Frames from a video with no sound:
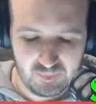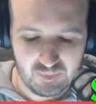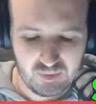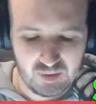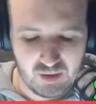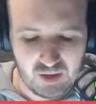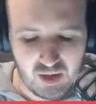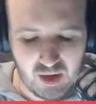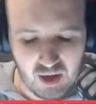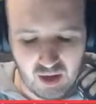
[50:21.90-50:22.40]

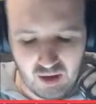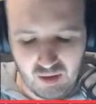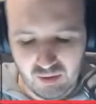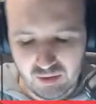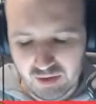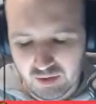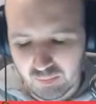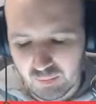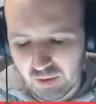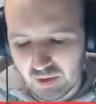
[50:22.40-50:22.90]
Yeah, I
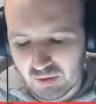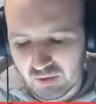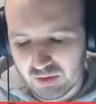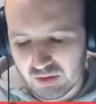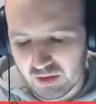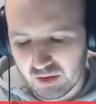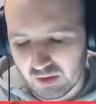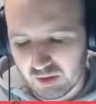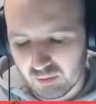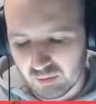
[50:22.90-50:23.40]
suppose.
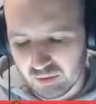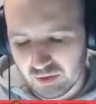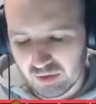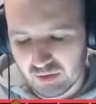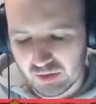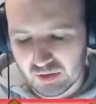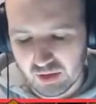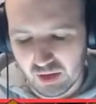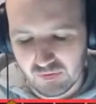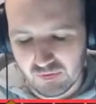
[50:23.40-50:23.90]
Yeah, once you're
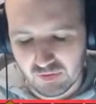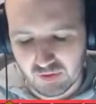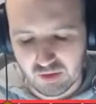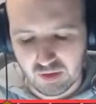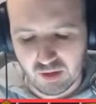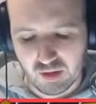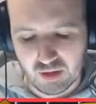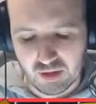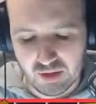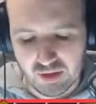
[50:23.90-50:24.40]
safe in the
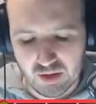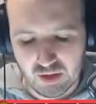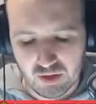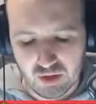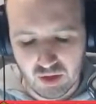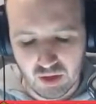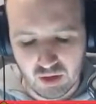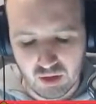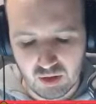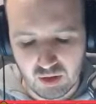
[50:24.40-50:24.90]
knowledge that
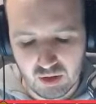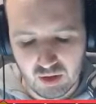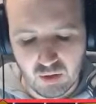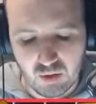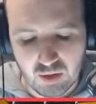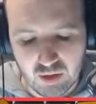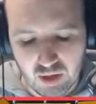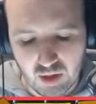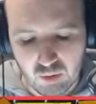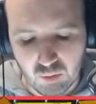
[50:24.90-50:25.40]
you're
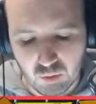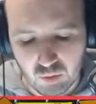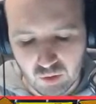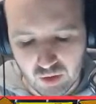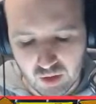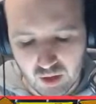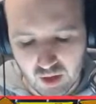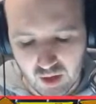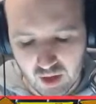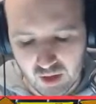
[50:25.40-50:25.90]
gonna get one
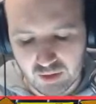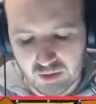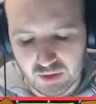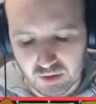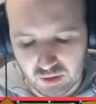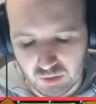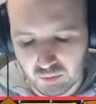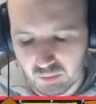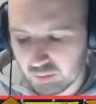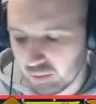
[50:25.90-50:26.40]
at
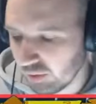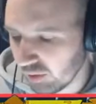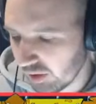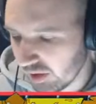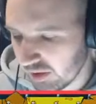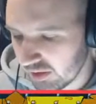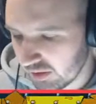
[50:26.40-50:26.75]
some point,